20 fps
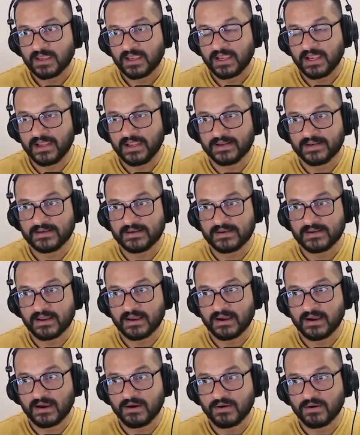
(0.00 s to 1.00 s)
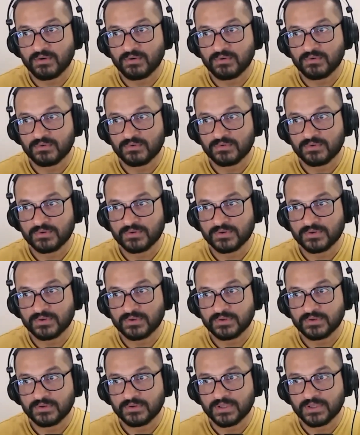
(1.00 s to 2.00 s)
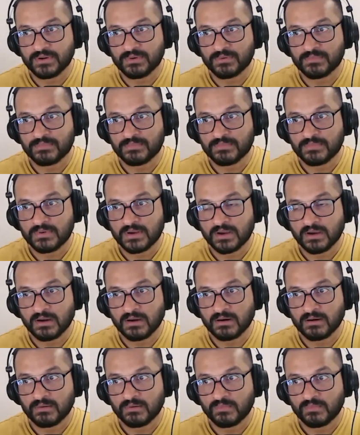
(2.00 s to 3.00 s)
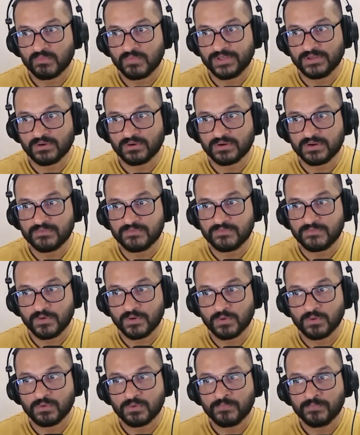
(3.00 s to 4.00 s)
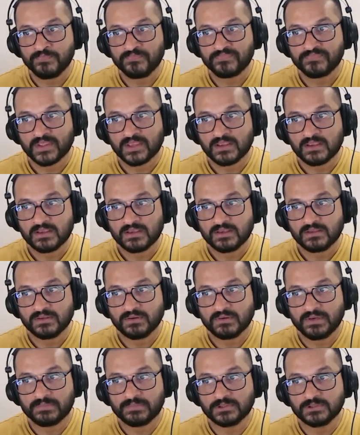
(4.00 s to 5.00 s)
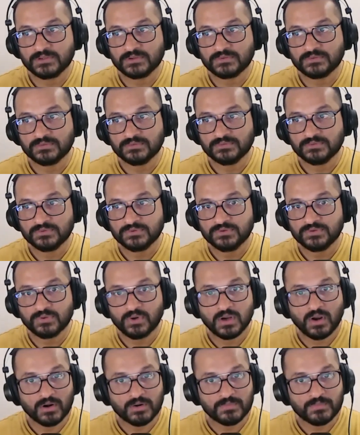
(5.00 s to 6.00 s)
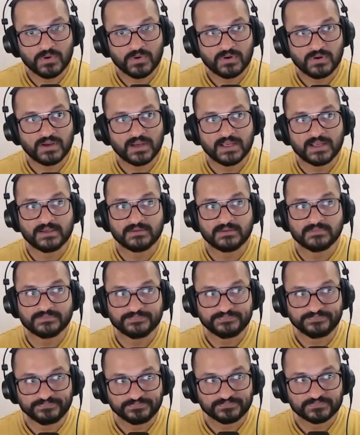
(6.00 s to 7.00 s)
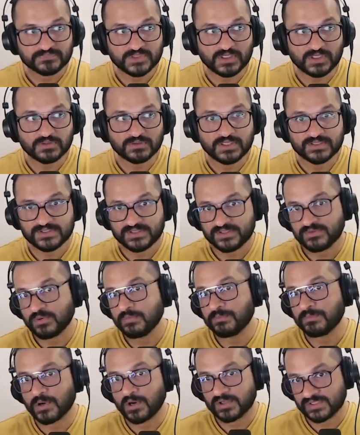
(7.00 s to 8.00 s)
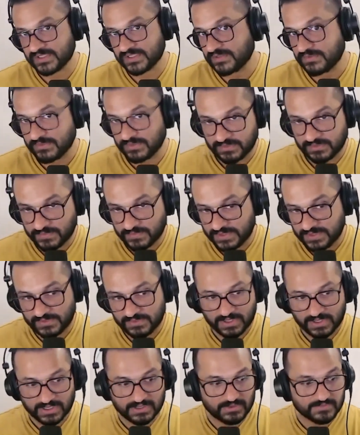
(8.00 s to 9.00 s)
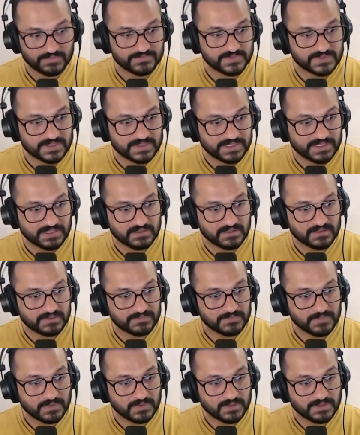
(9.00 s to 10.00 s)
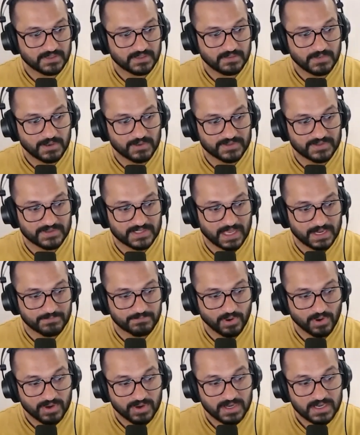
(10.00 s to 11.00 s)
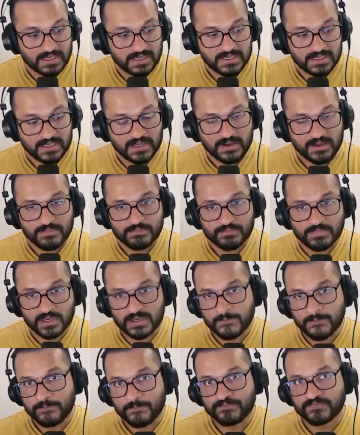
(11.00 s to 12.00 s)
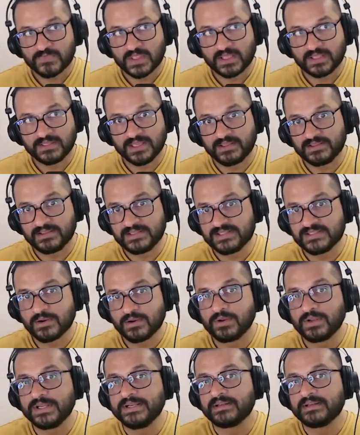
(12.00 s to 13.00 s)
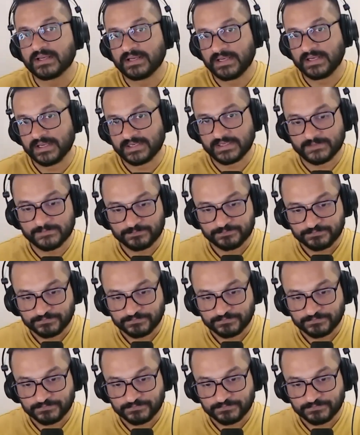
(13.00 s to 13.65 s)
and how, you know, when you're in flow, you're able to do a lot more. And there's this whole process to it, which you can obviously hear about in that pod. But these are all interconnected.